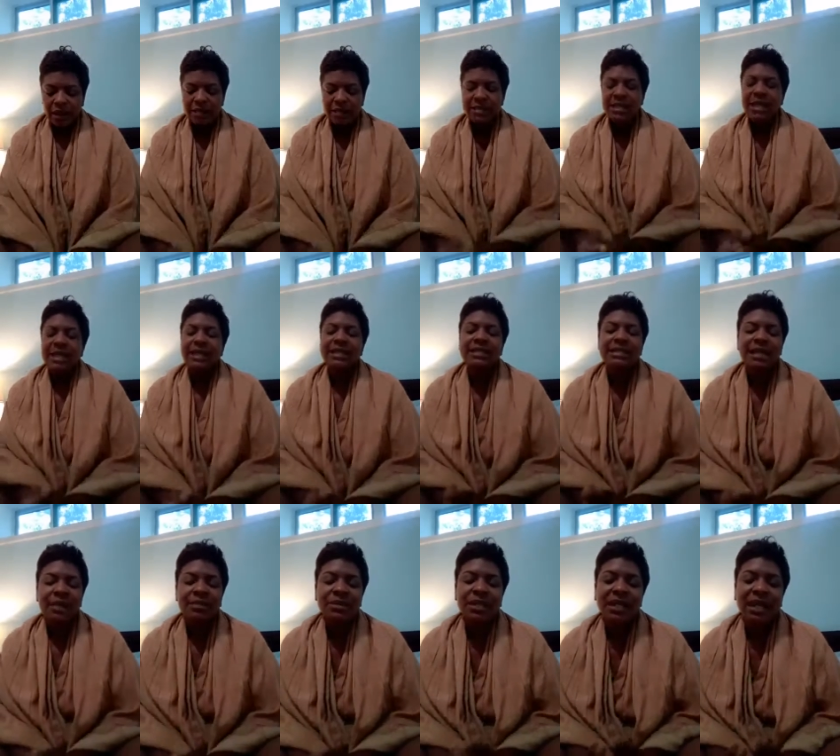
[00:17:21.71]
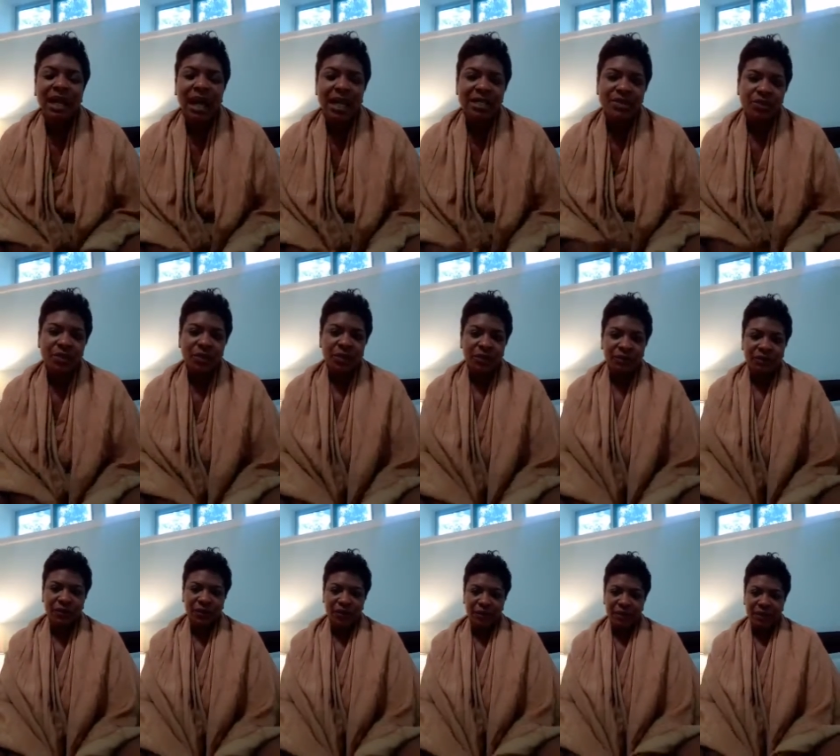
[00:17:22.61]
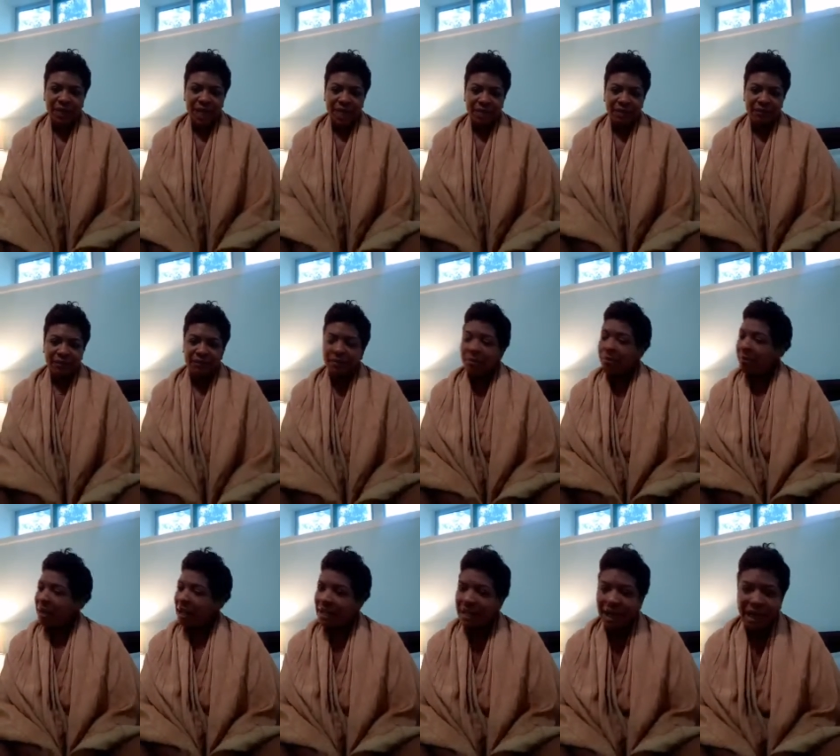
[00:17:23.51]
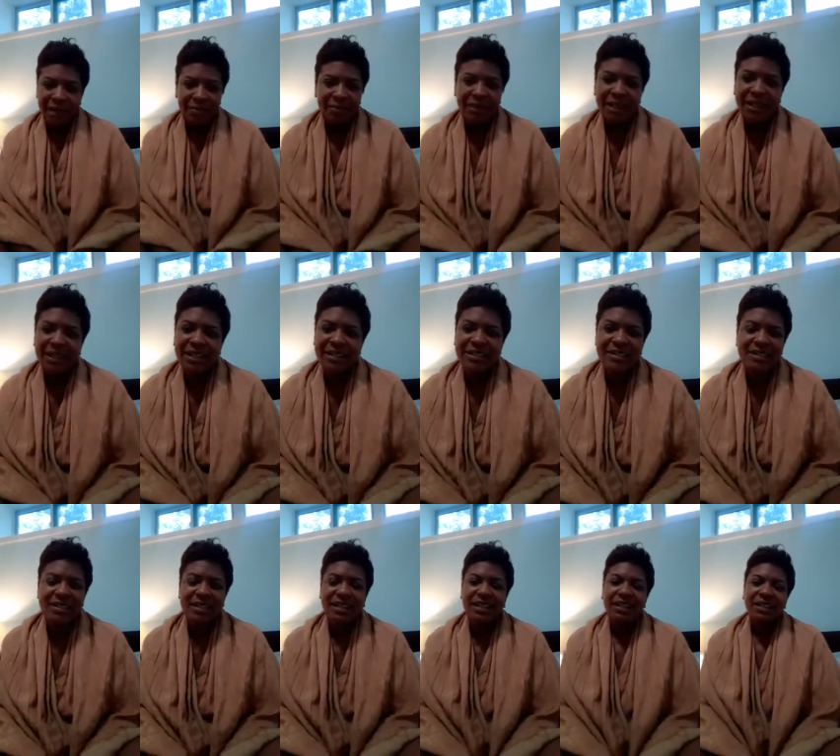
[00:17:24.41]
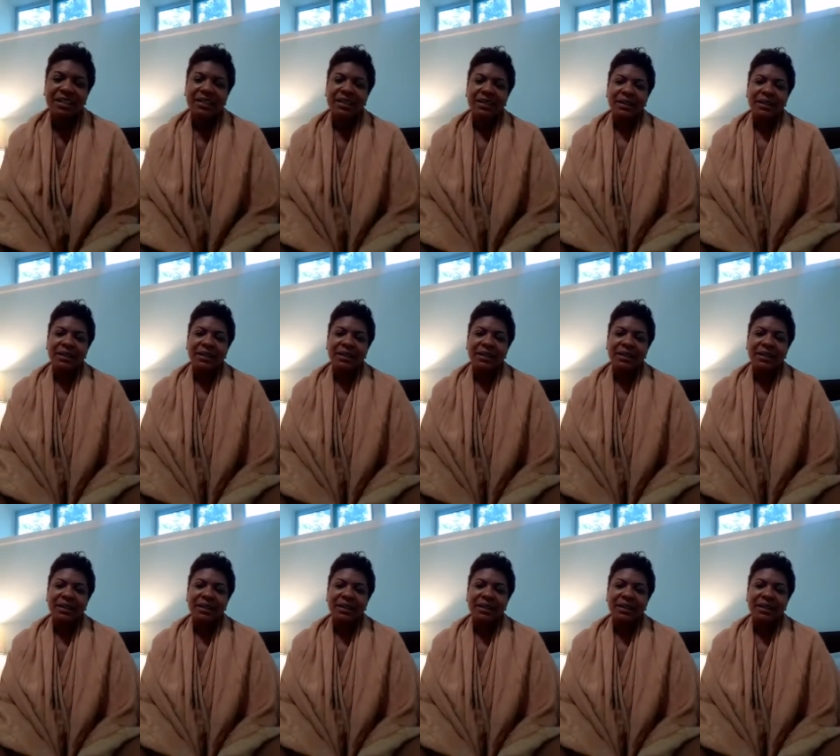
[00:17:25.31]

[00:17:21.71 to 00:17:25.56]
is that accepting God's will for your life may not be easy.